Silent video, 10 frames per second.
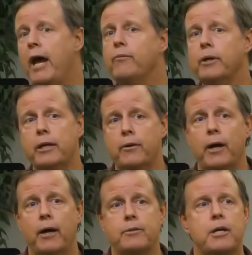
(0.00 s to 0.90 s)
have one at your
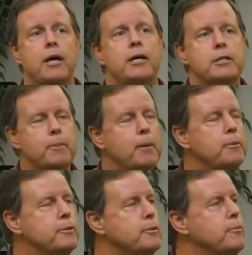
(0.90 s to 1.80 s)
house to be
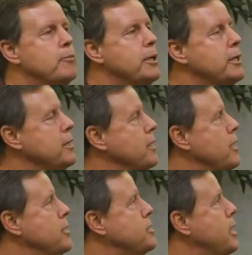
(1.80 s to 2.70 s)
able to read and
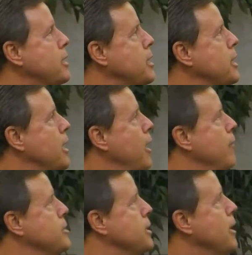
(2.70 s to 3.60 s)
study
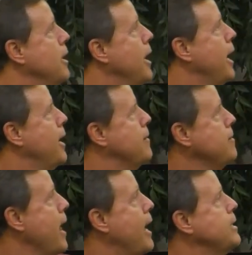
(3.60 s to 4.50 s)
theology.
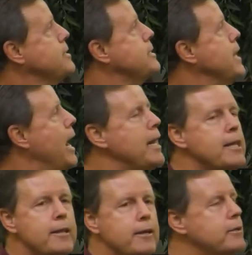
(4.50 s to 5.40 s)
And that is
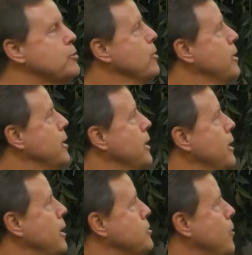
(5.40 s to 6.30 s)
not the Trinity.
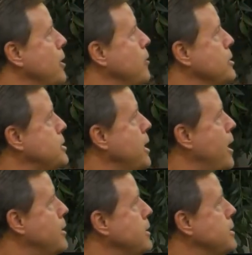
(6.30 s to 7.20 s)
That's what
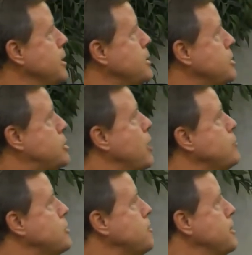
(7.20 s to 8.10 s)
Christianity teaches.
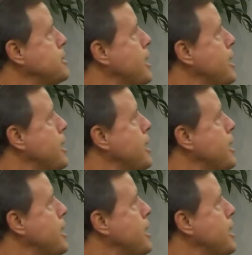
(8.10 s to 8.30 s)
Joseph Smith